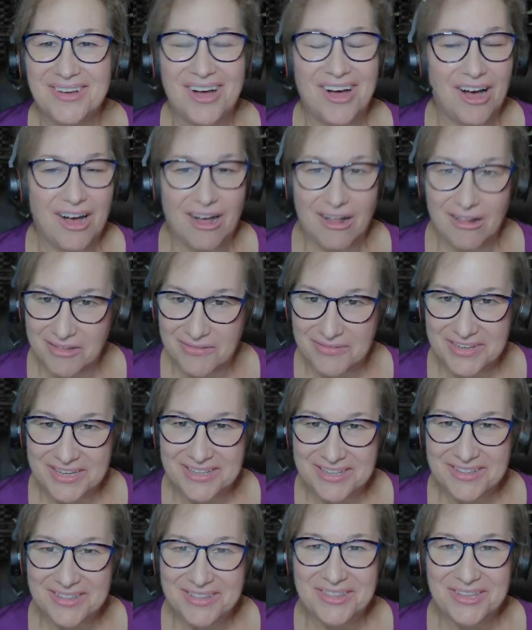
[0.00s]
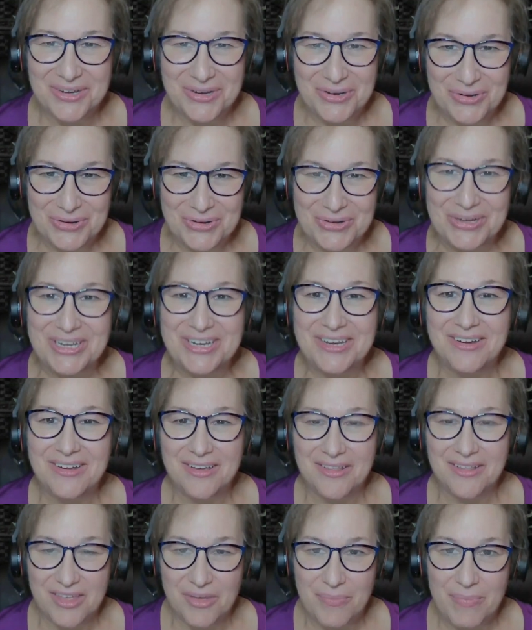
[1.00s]
all of it, the good,
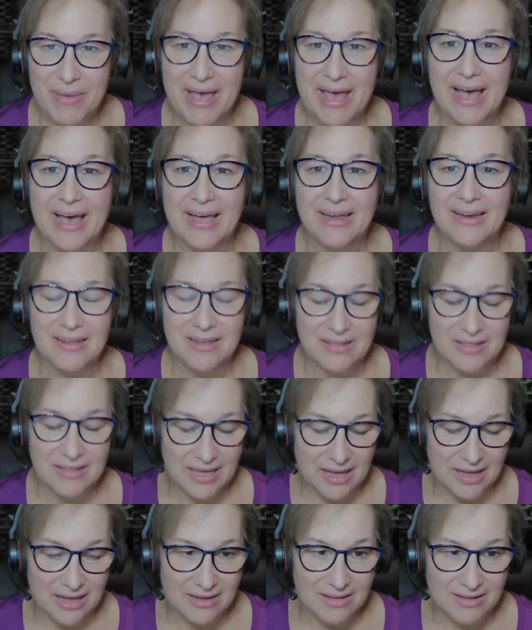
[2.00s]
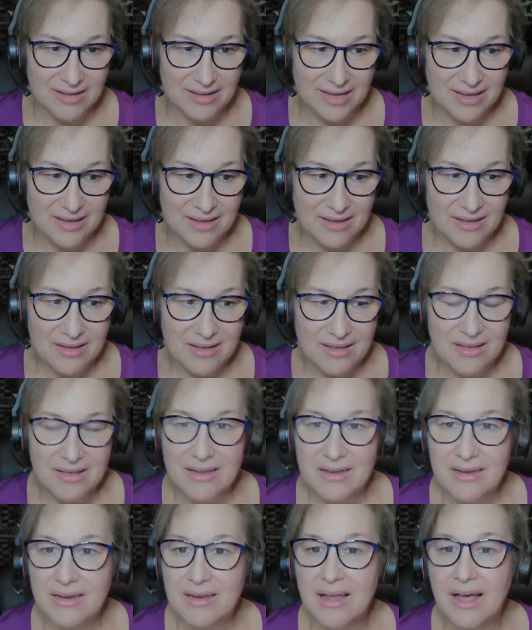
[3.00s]
the bad, and the ugly,
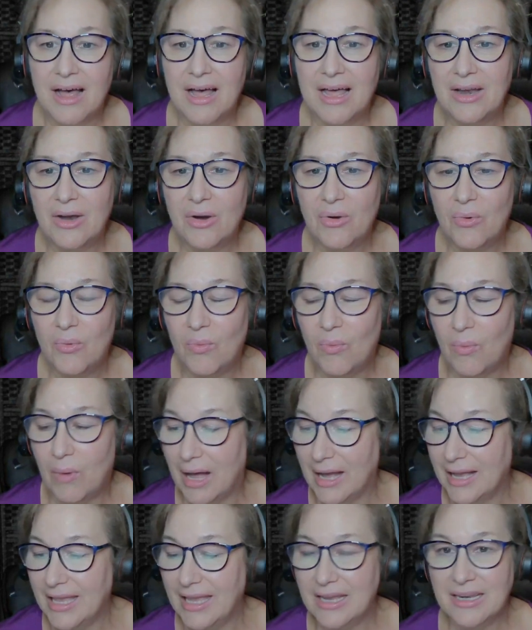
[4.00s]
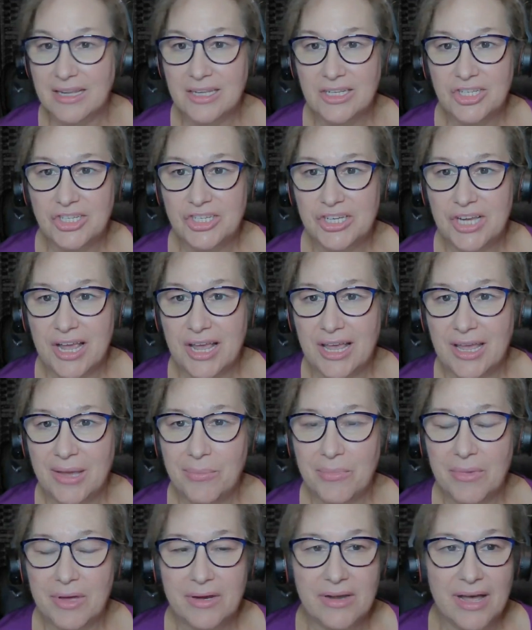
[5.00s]
not walking in
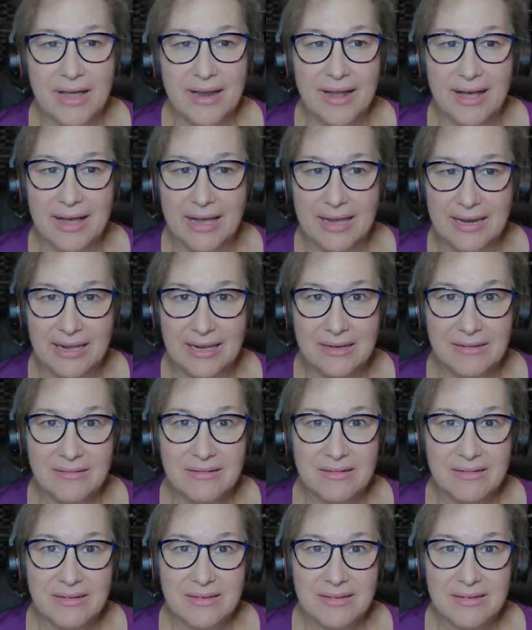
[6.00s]
shame, not hiding.